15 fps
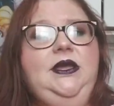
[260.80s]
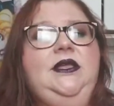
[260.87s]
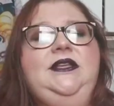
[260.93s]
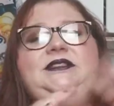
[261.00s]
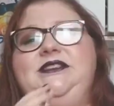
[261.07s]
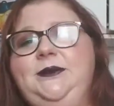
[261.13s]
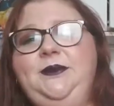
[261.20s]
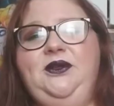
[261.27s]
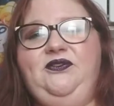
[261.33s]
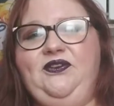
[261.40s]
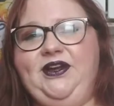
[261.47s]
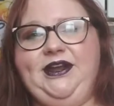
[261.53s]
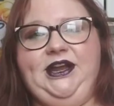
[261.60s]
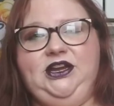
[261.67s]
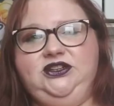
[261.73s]
send me a
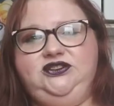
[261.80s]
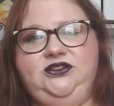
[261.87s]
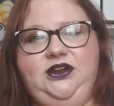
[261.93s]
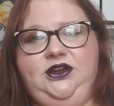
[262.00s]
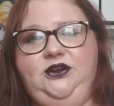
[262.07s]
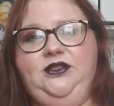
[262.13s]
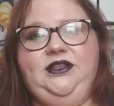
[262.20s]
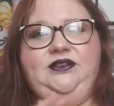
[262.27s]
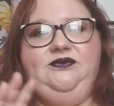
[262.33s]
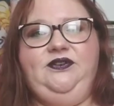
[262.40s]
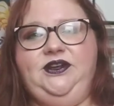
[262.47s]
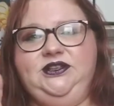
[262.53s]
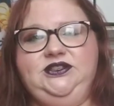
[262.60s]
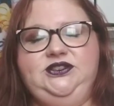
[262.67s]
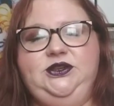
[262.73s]
fucking hair straightener, and that's
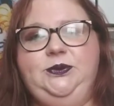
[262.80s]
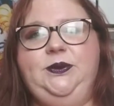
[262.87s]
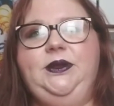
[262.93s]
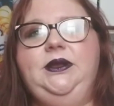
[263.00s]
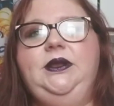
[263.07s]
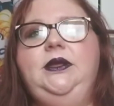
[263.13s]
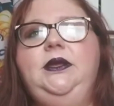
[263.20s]
fucking stupid.